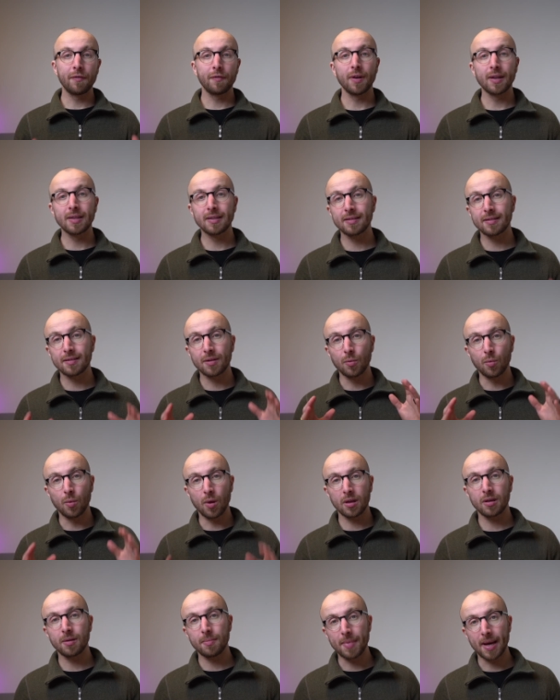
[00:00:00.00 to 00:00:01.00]
friends,
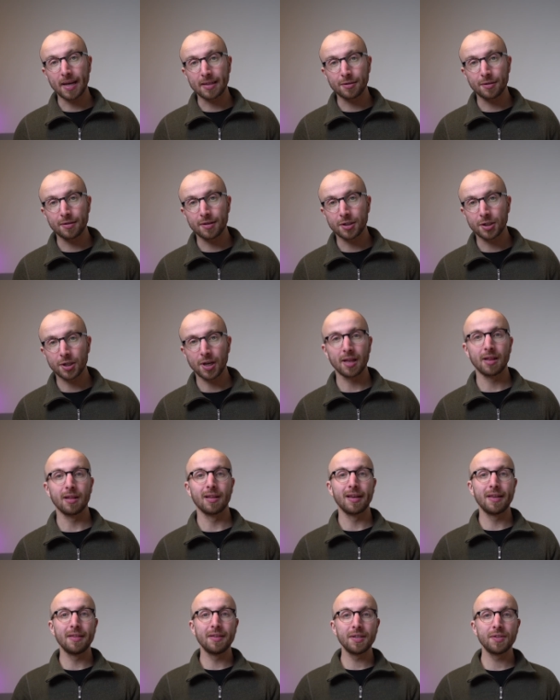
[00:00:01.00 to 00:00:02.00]
welcome back to the channel.
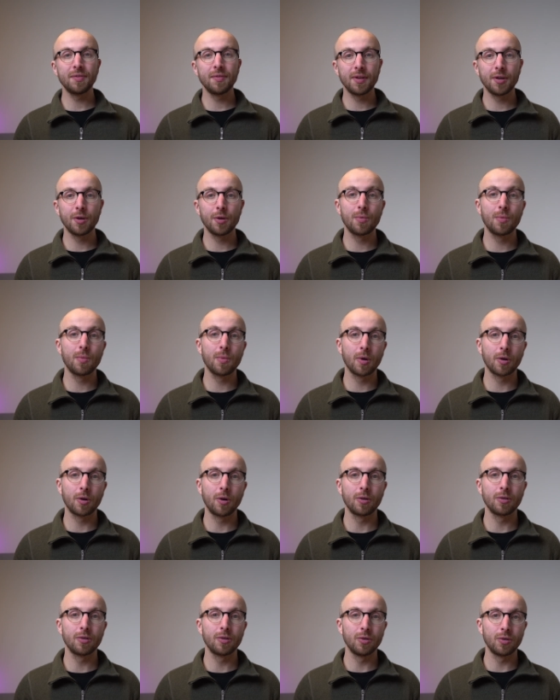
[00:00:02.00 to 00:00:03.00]
In this video, we're
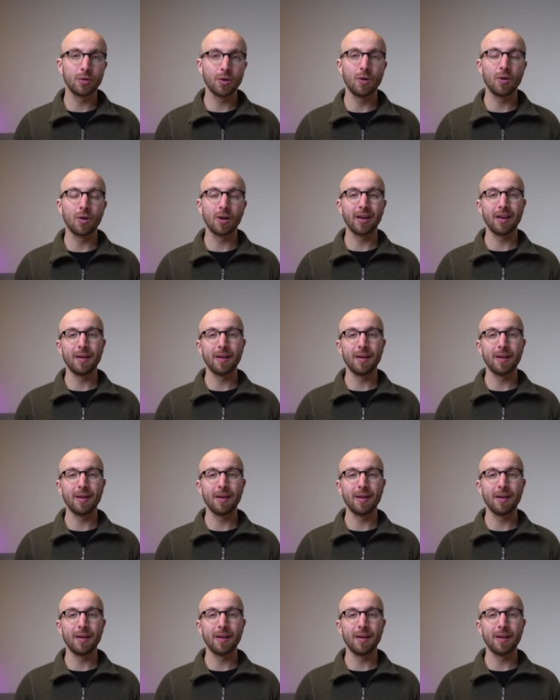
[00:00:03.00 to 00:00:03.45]
going to talk